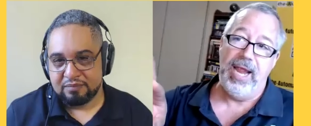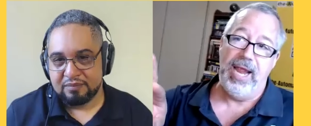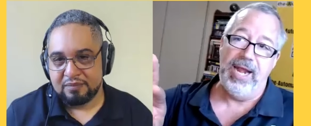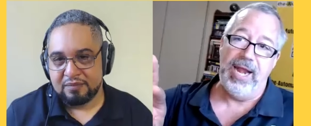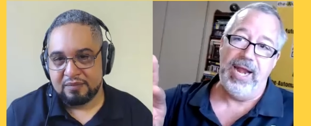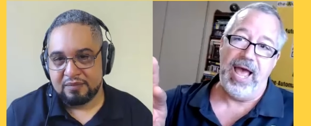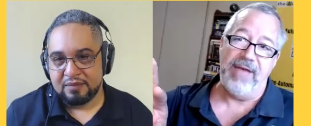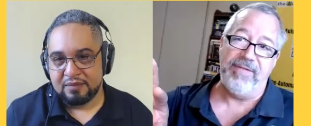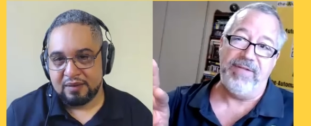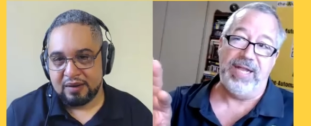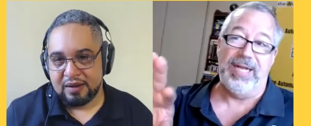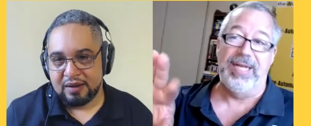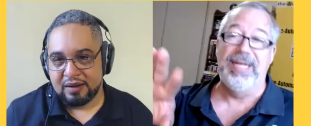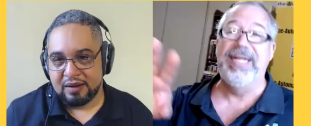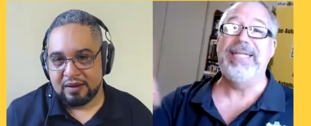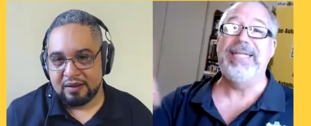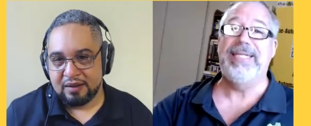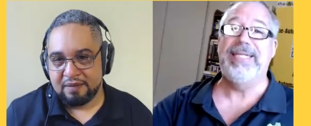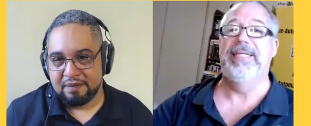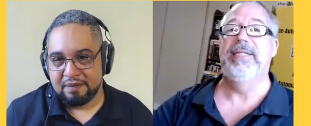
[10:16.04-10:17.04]
Speaker 1: and have it
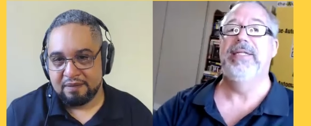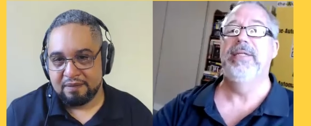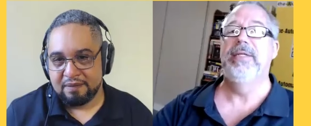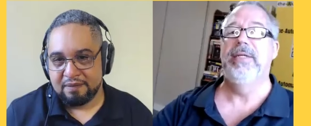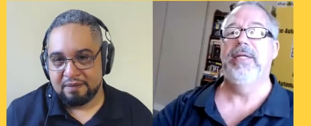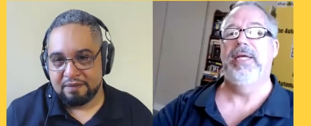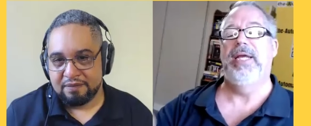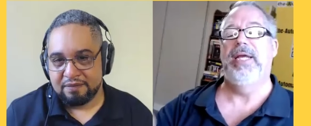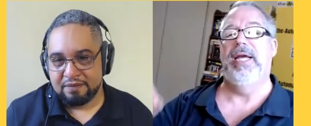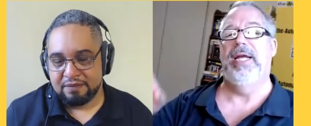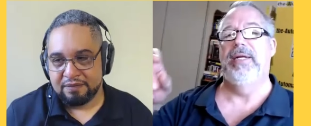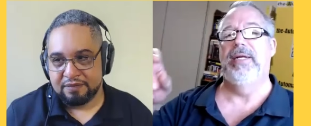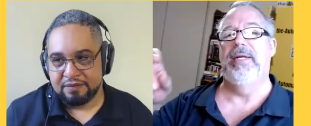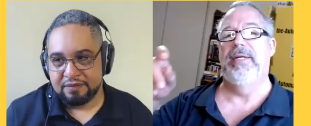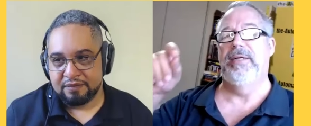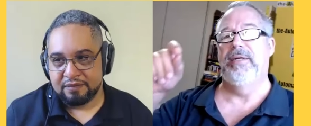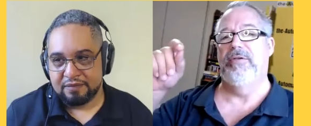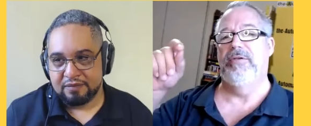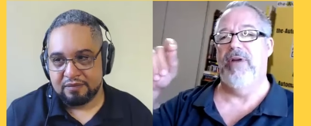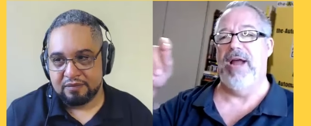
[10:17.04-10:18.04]
listen
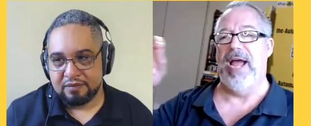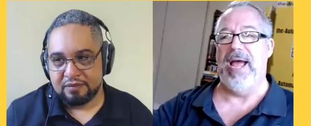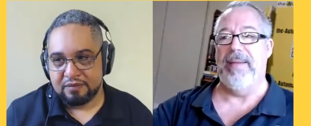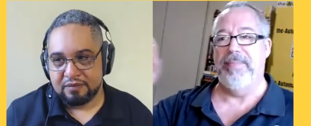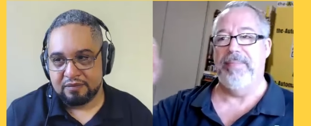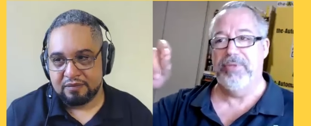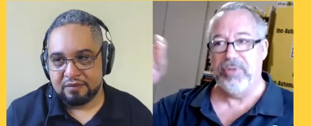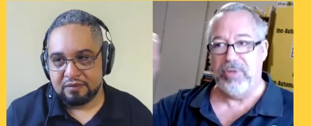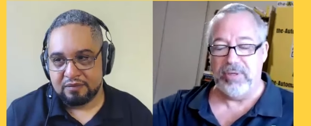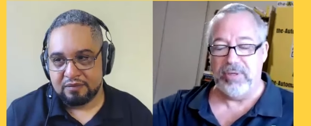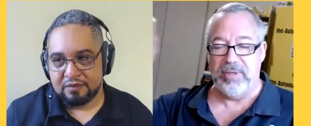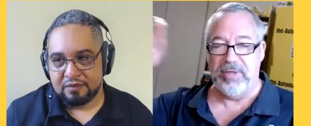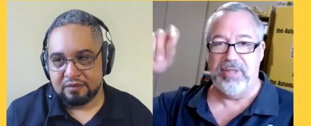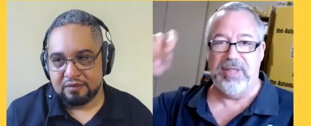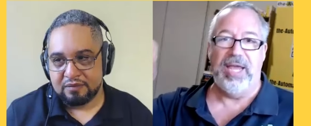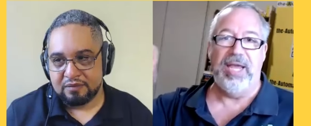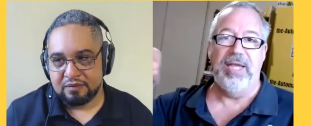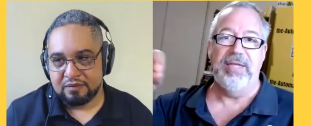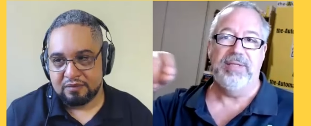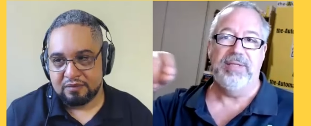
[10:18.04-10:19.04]
and grab certain
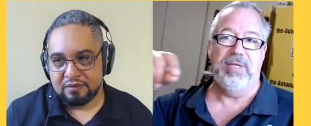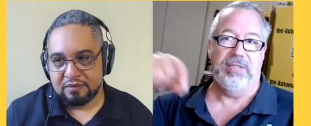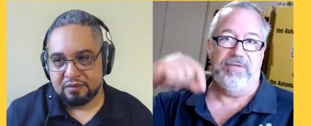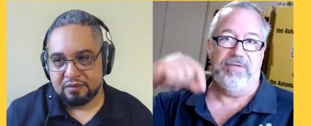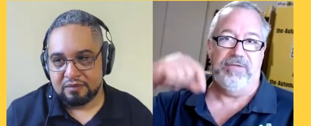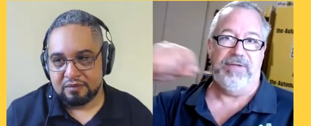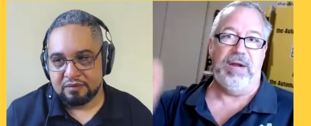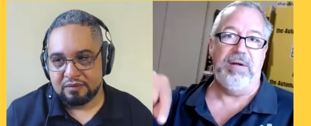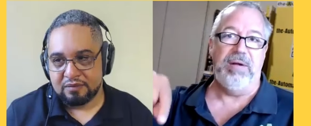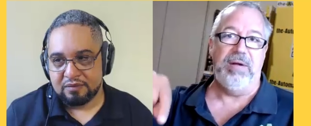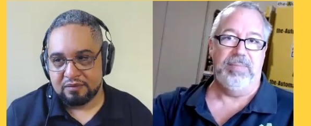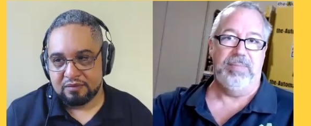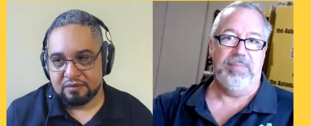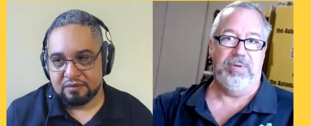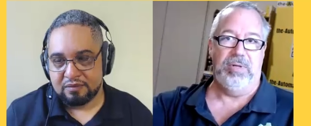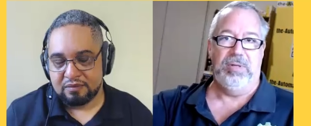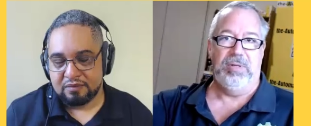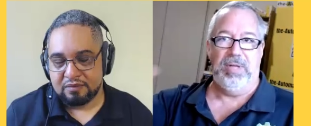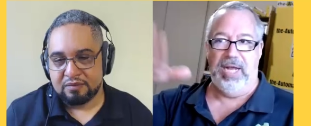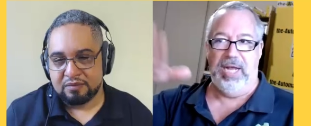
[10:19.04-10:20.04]
things as a
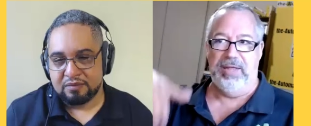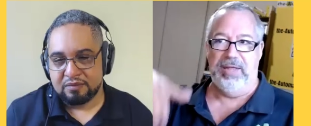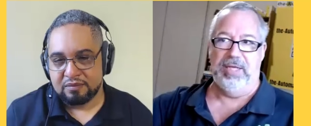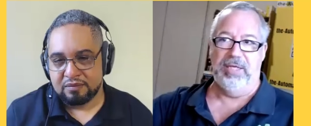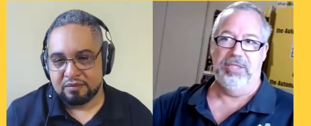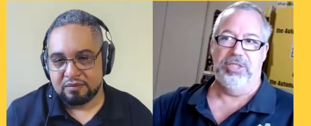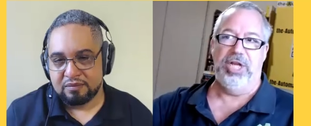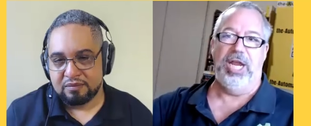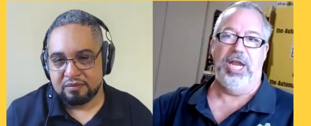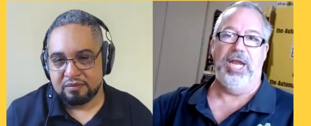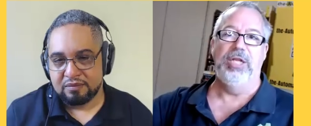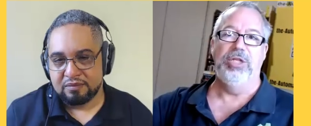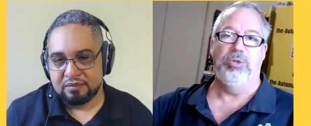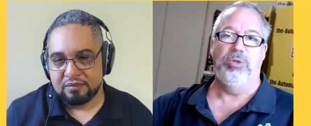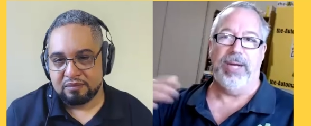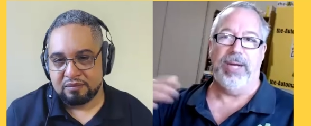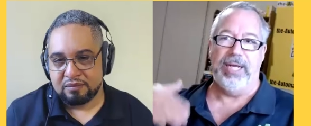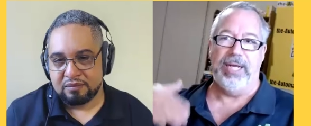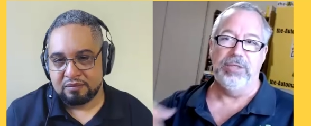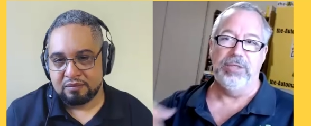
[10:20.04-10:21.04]
variable and then change
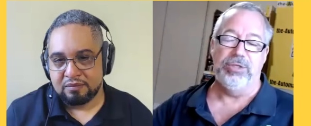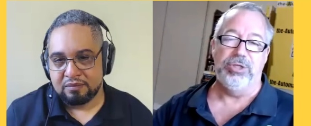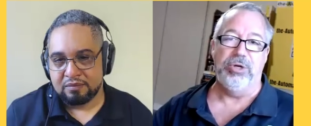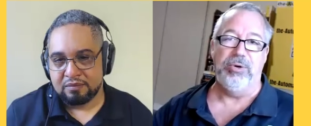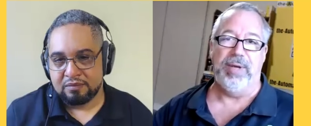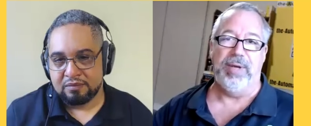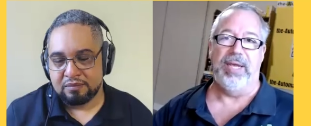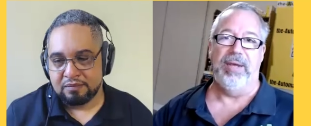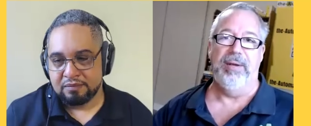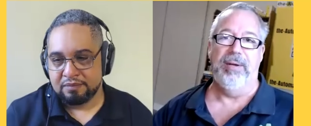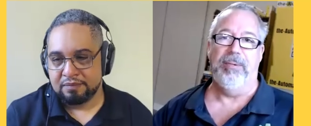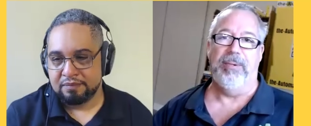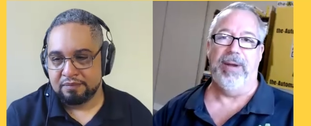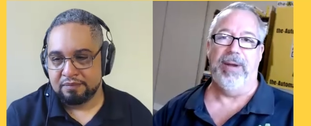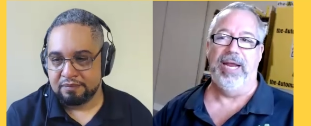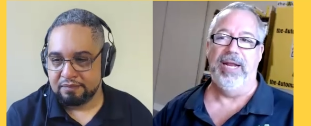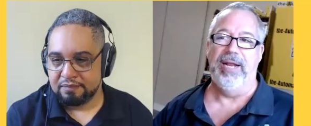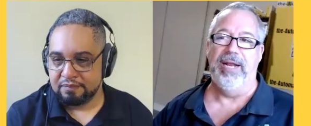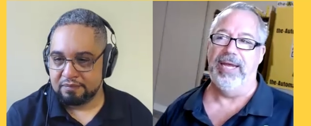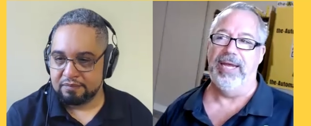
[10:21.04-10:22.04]
what he's doing,
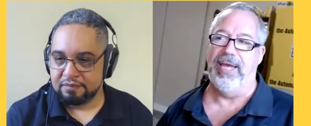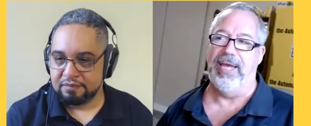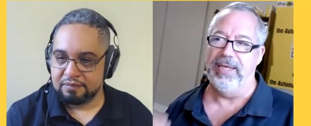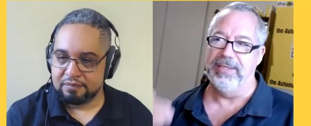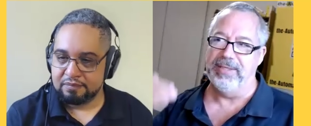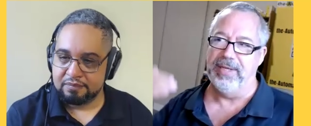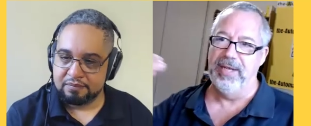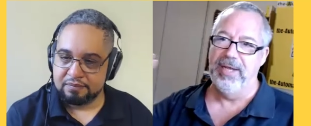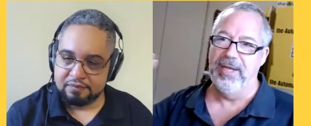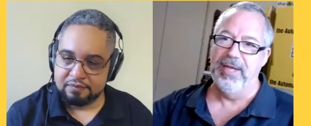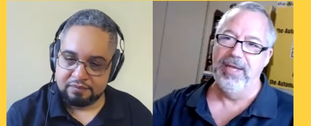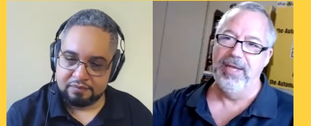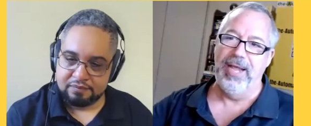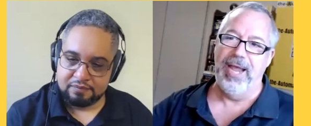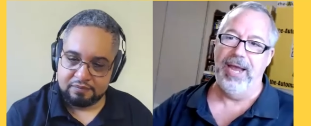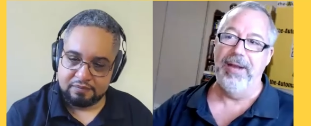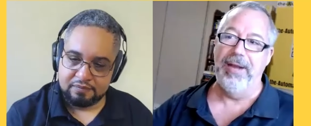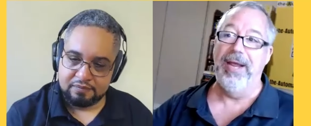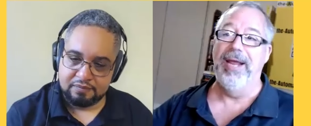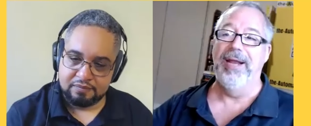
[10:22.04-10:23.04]
right? Like he's
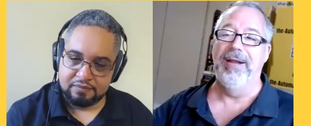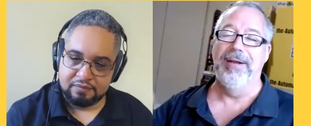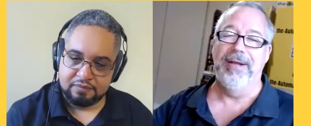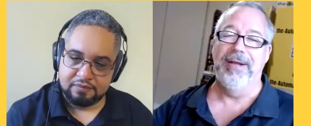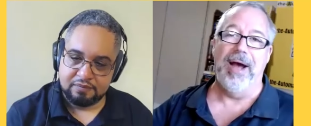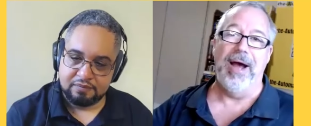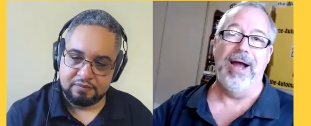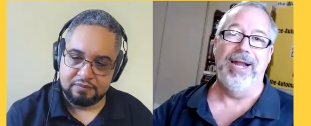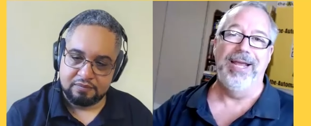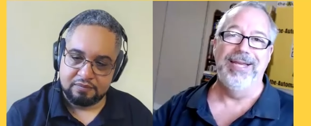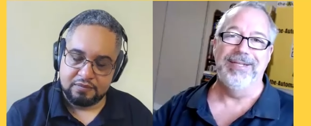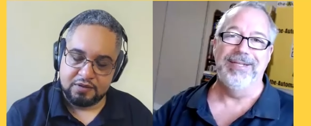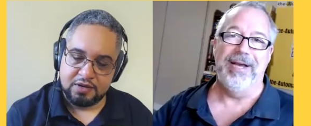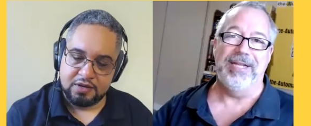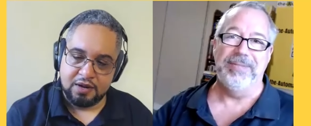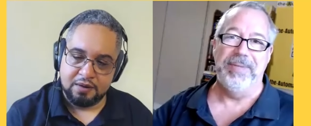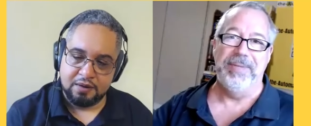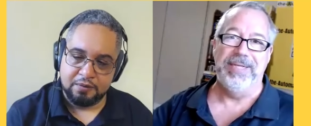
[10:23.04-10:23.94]
and and Connie is awesome.